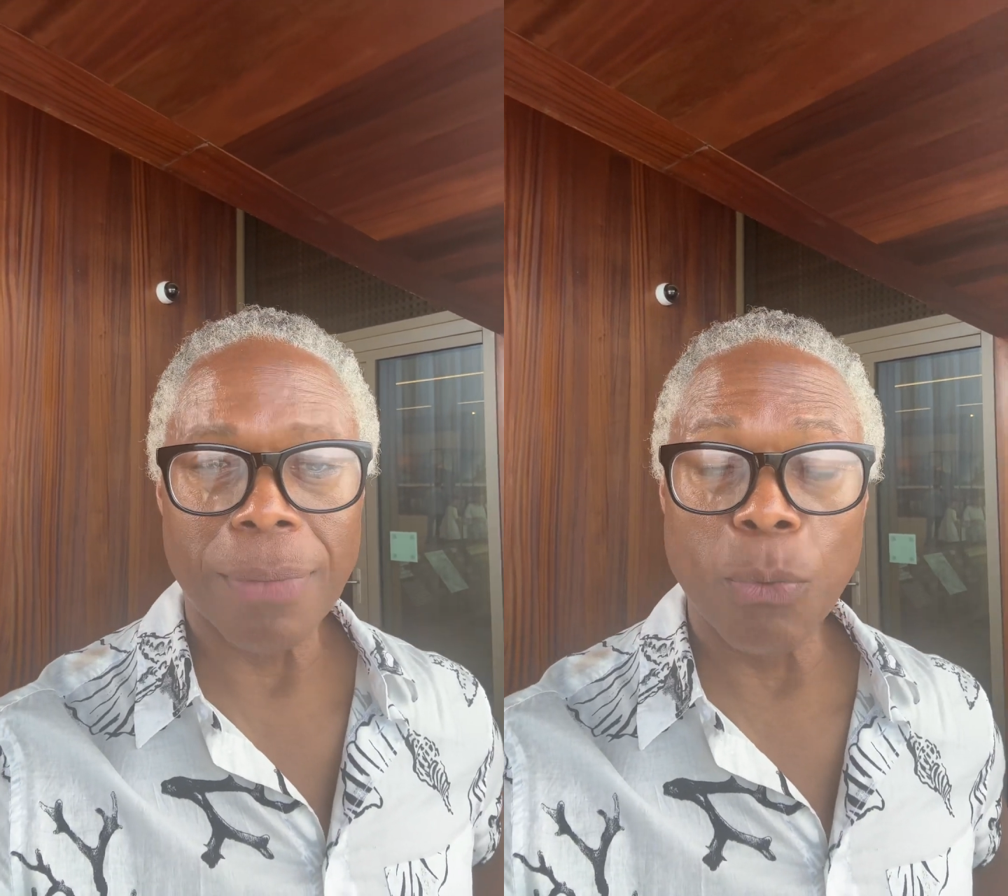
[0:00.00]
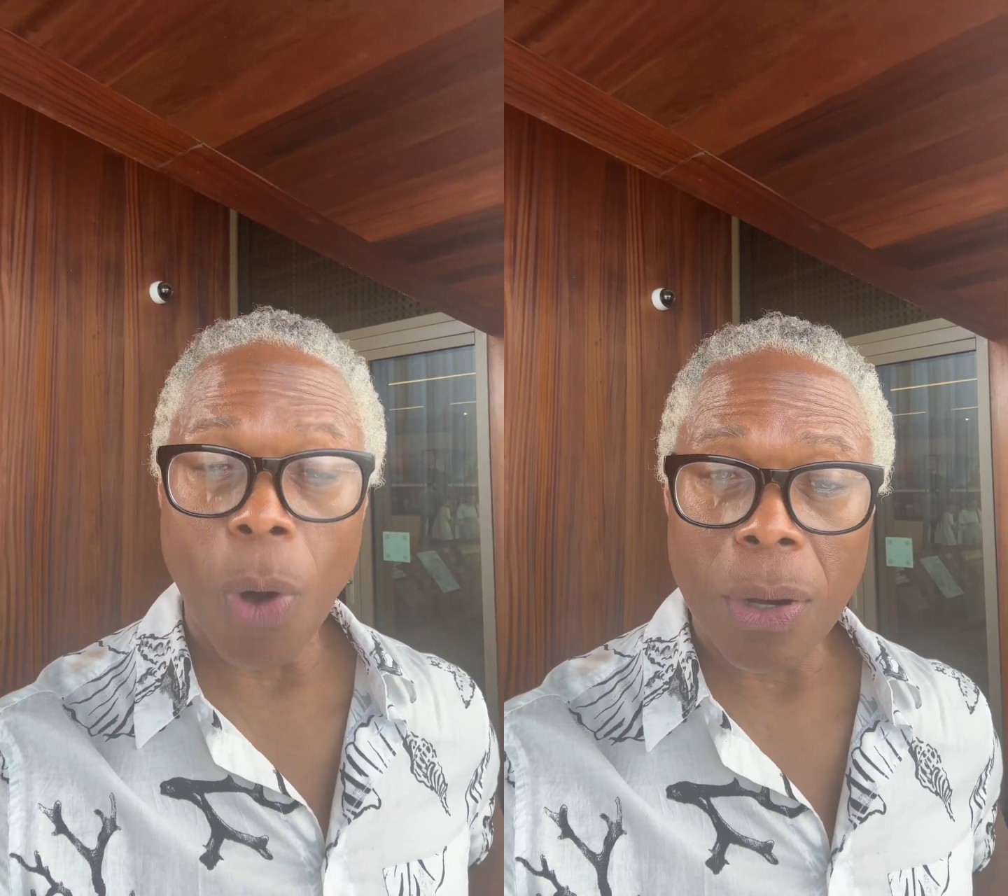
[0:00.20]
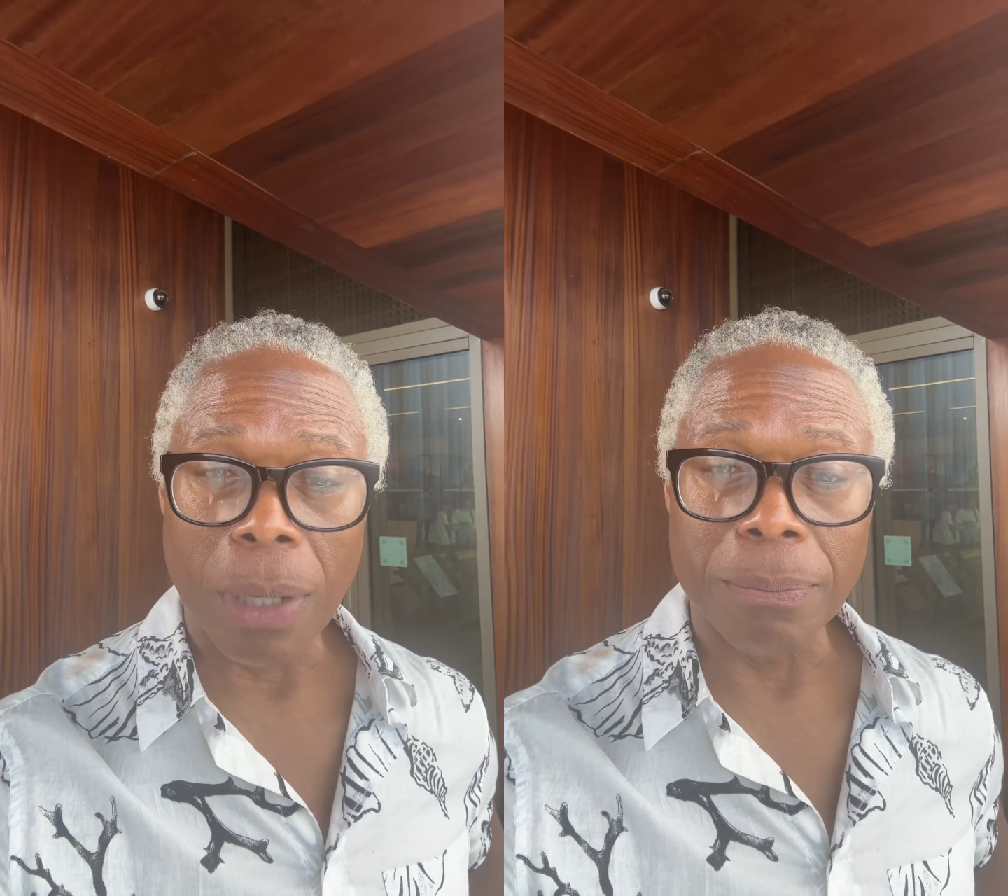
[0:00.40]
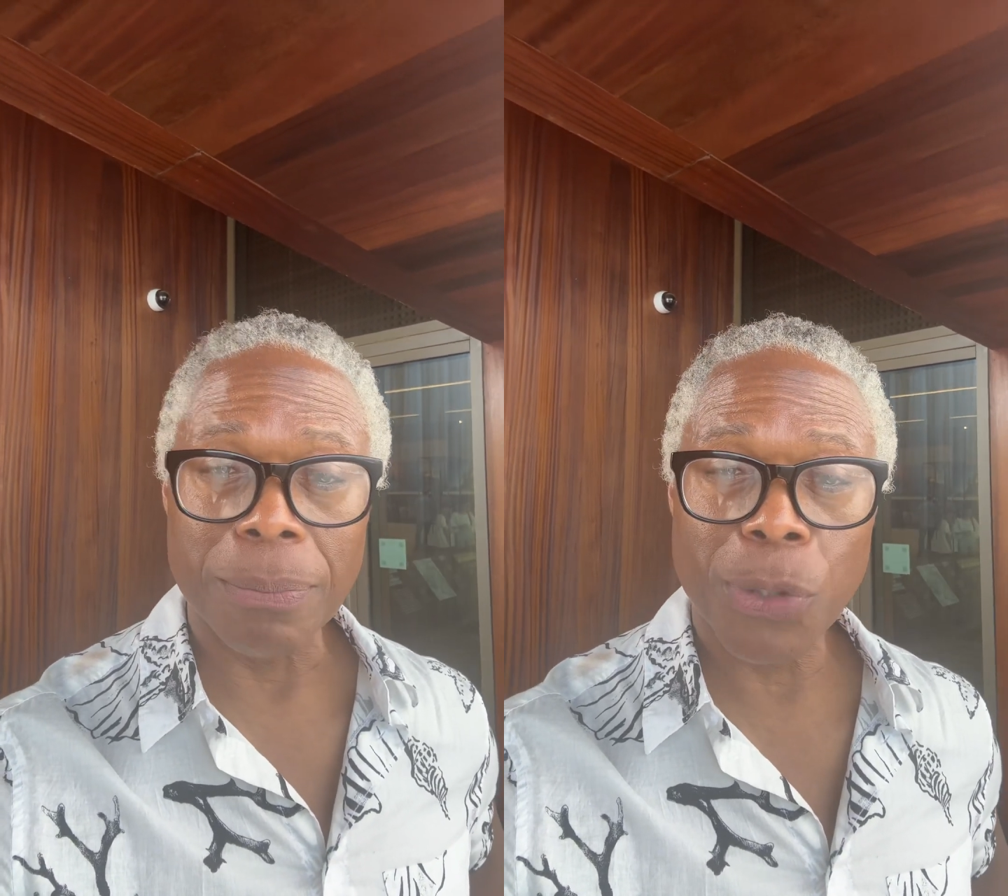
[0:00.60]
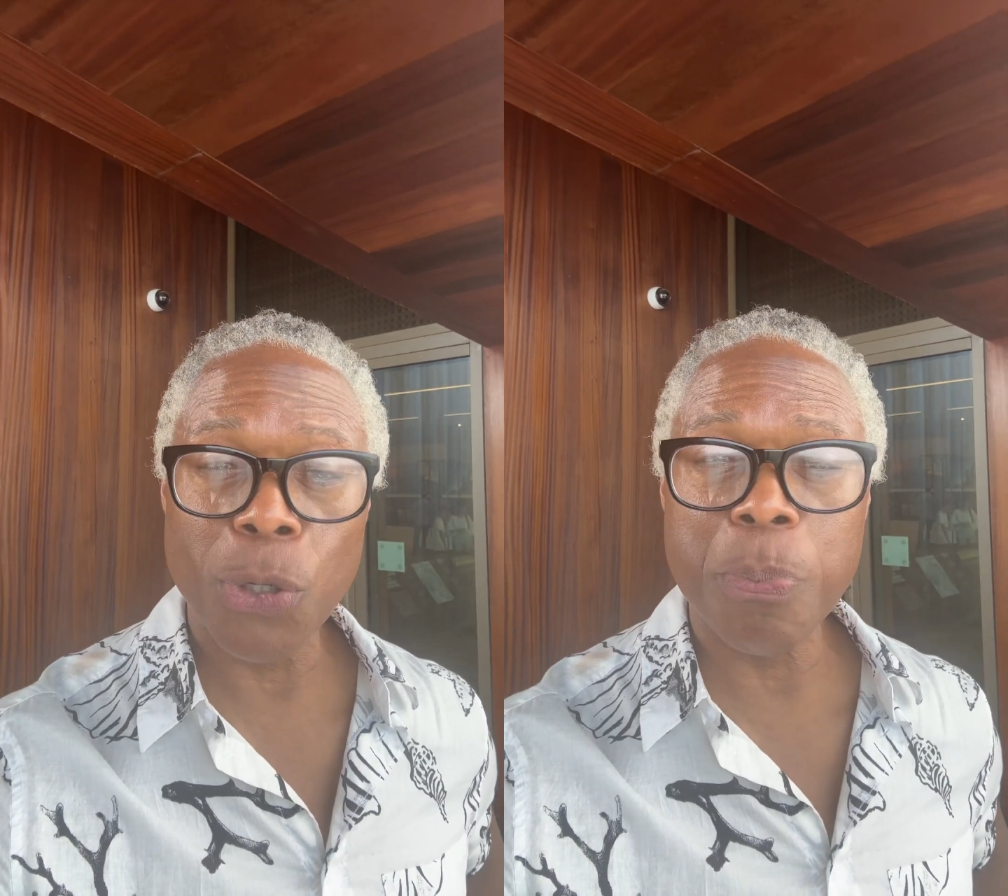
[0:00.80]
and
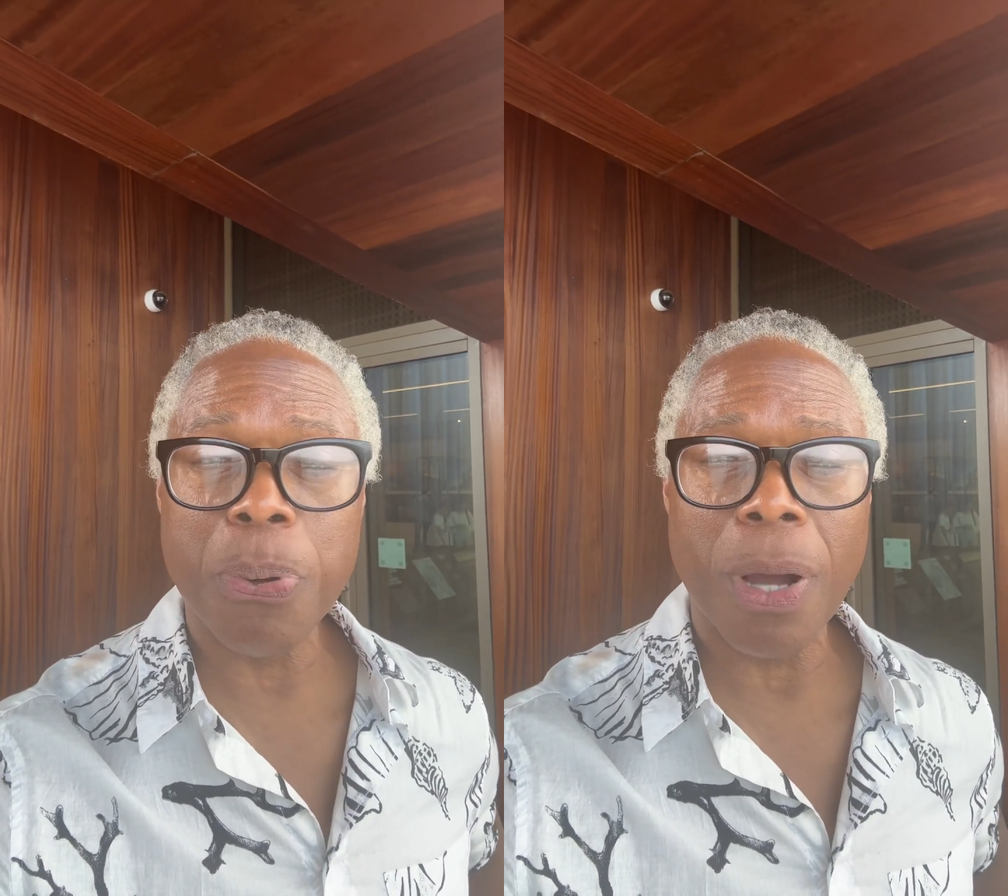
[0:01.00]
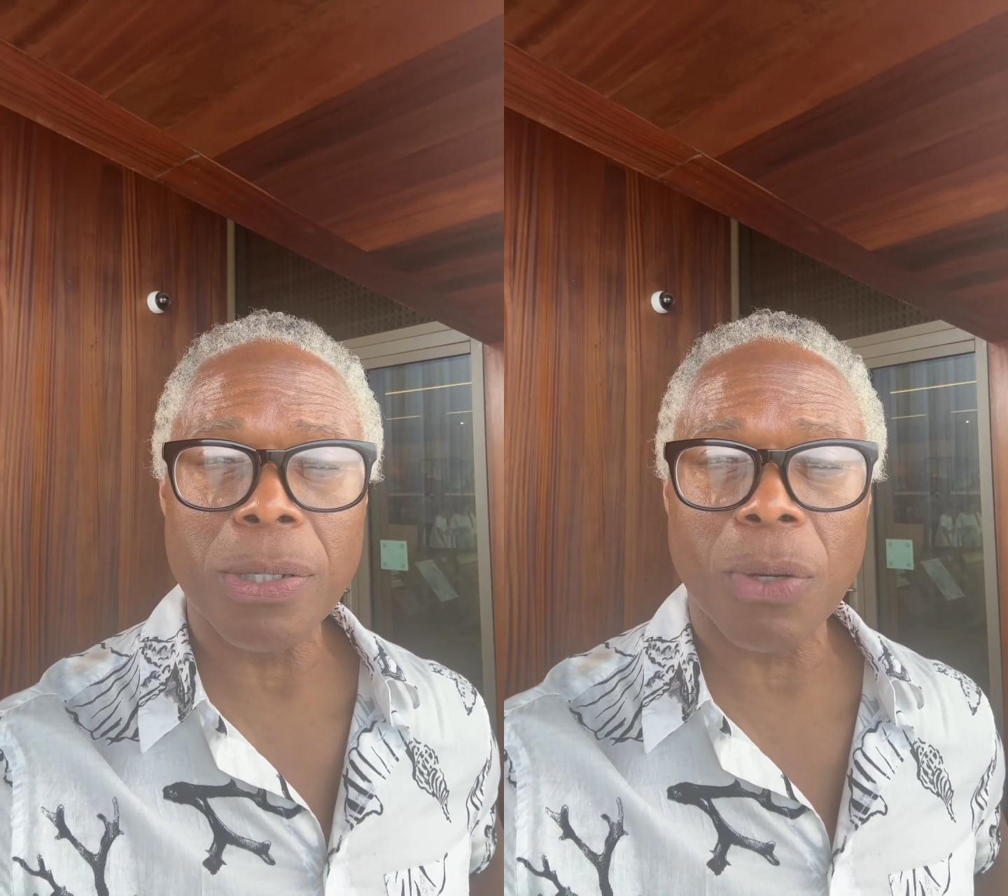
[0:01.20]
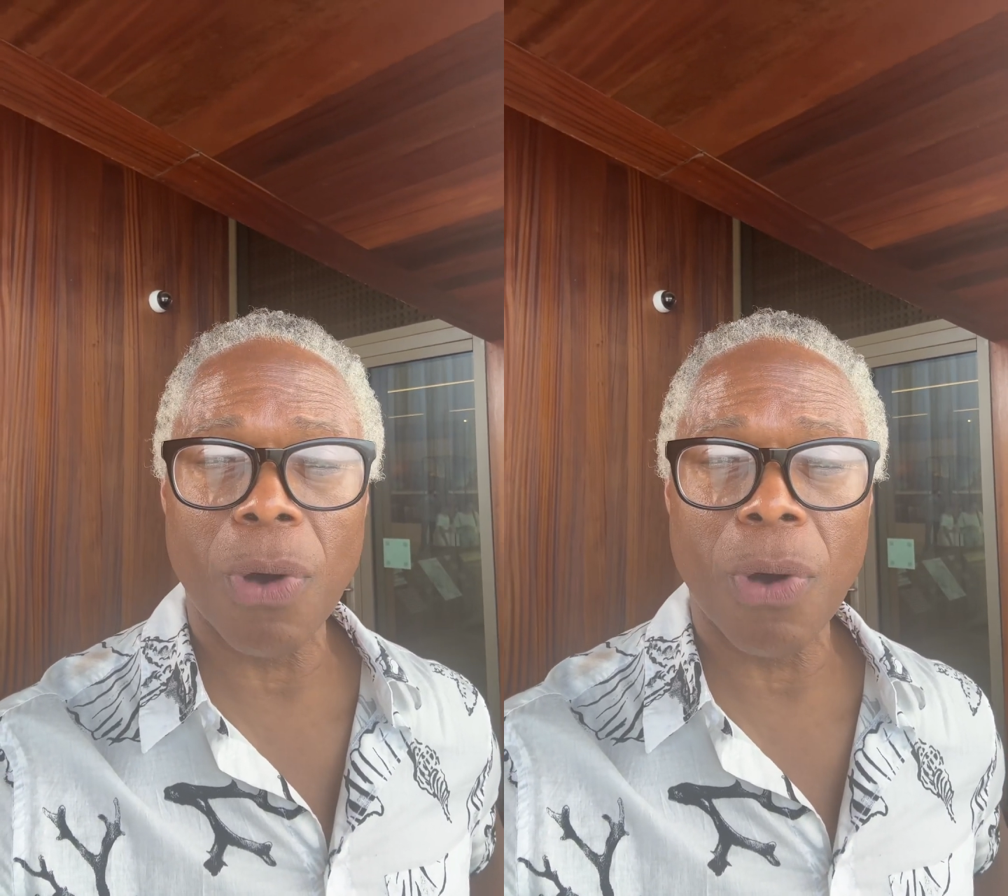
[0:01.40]
welcome to Project